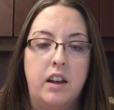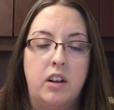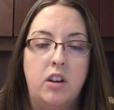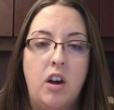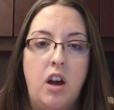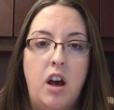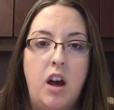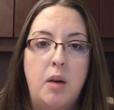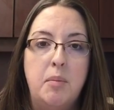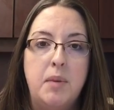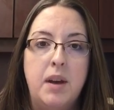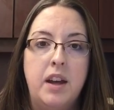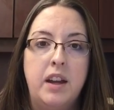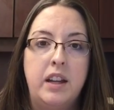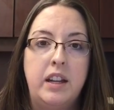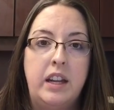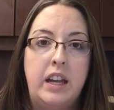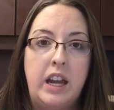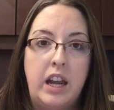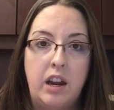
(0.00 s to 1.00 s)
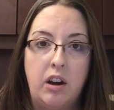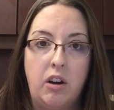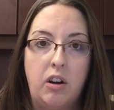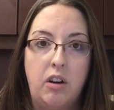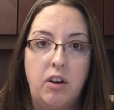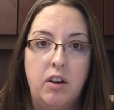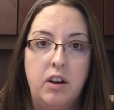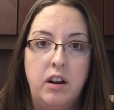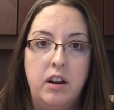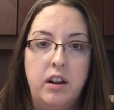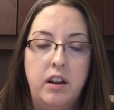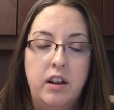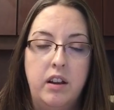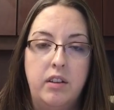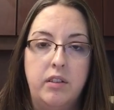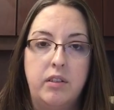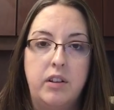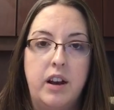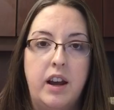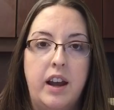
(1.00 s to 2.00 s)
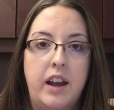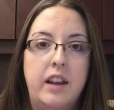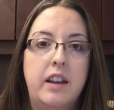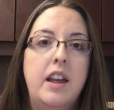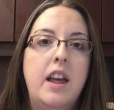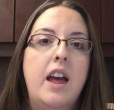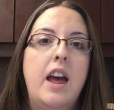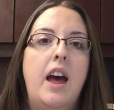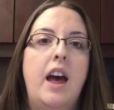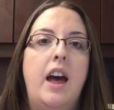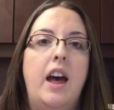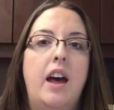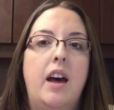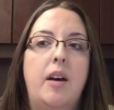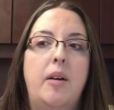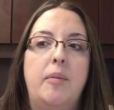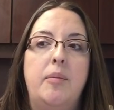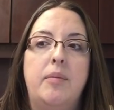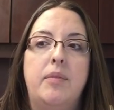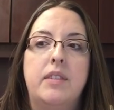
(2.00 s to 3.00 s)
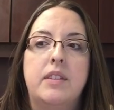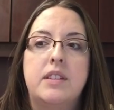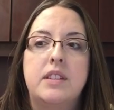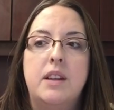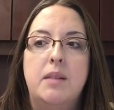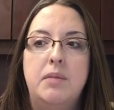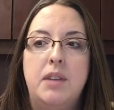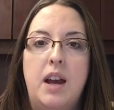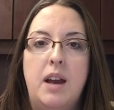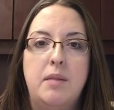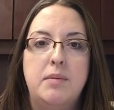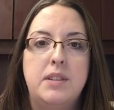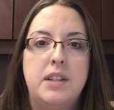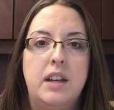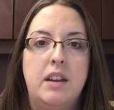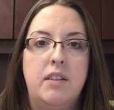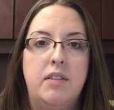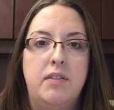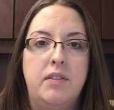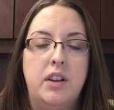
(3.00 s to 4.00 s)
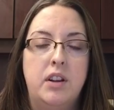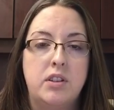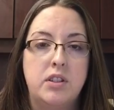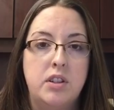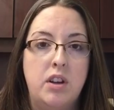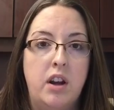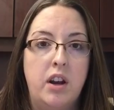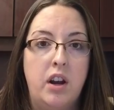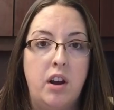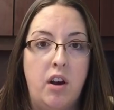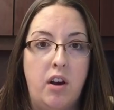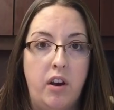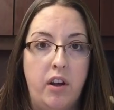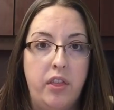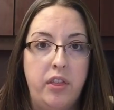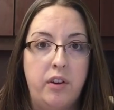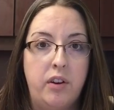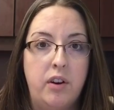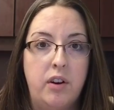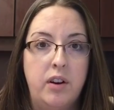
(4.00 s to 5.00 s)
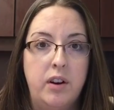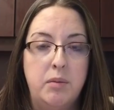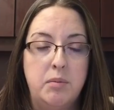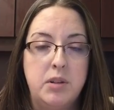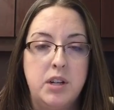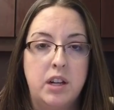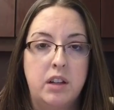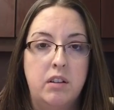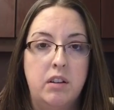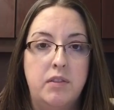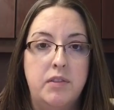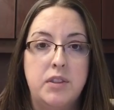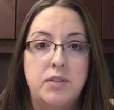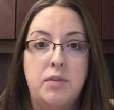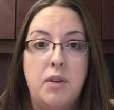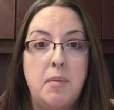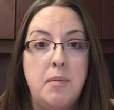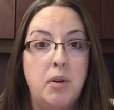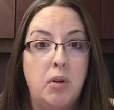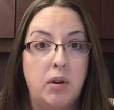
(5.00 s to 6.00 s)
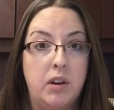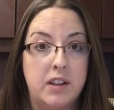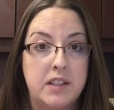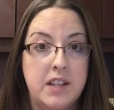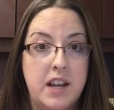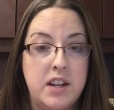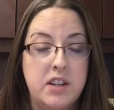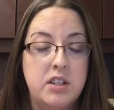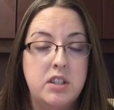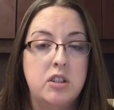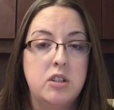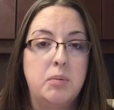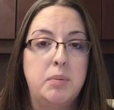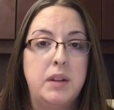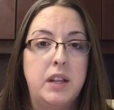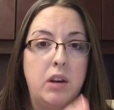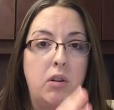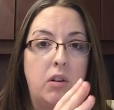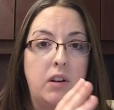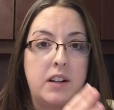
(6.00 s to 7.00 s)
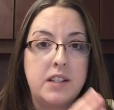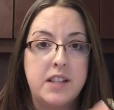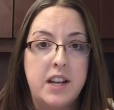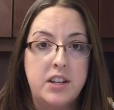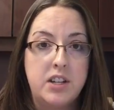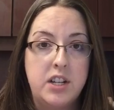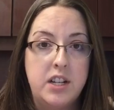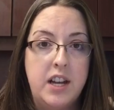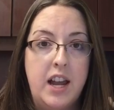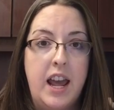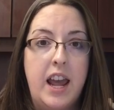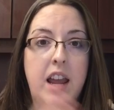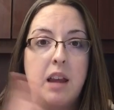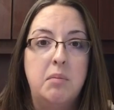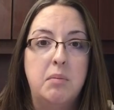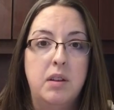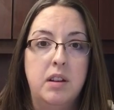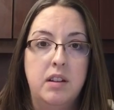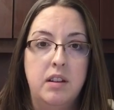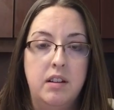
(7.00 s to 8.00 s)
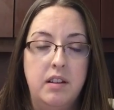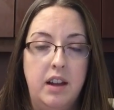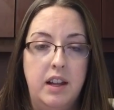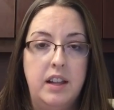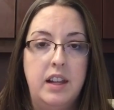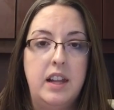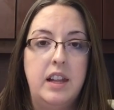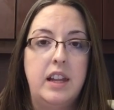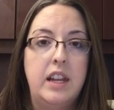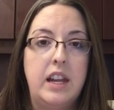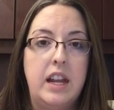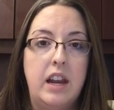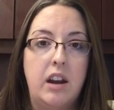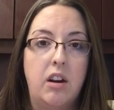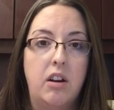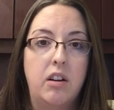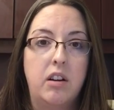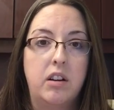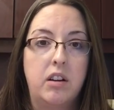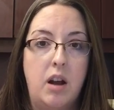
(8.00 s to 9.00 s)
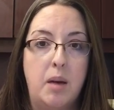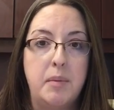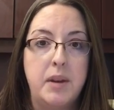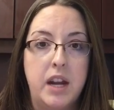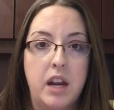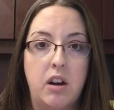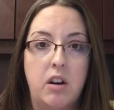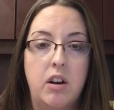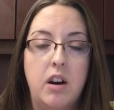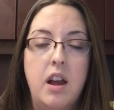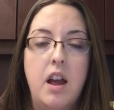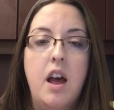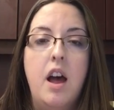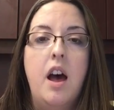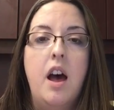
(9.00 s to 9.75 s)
comma, year. Okay. Sometimes if there's not an author, in particular if it's from an organization, you'll put the organization name and then the year, comma, year.